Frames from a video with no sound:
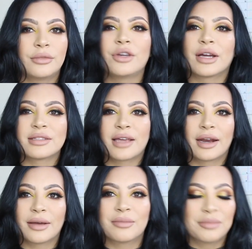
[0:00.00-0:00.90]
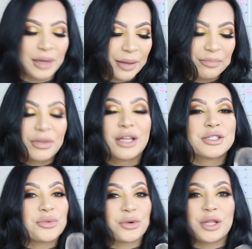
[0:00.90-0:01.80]
You guys get it. But
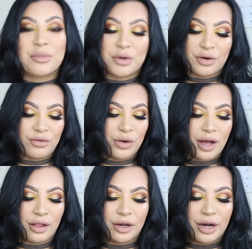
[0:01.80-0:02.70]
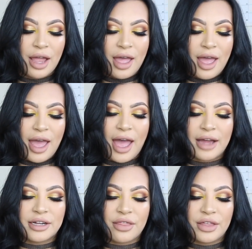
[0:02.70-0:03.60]
it's a really beautiful color.
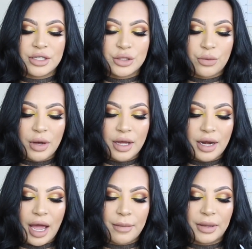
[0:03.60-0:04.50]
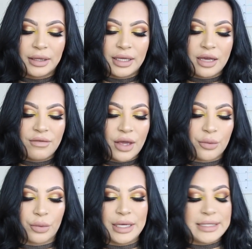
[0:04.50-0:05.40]
And this one, I believe
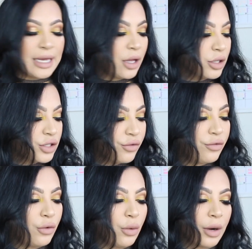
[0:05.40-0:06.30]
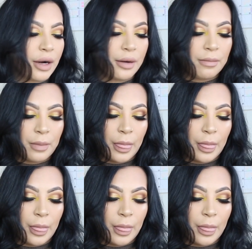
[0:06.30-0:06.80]
it retails for, let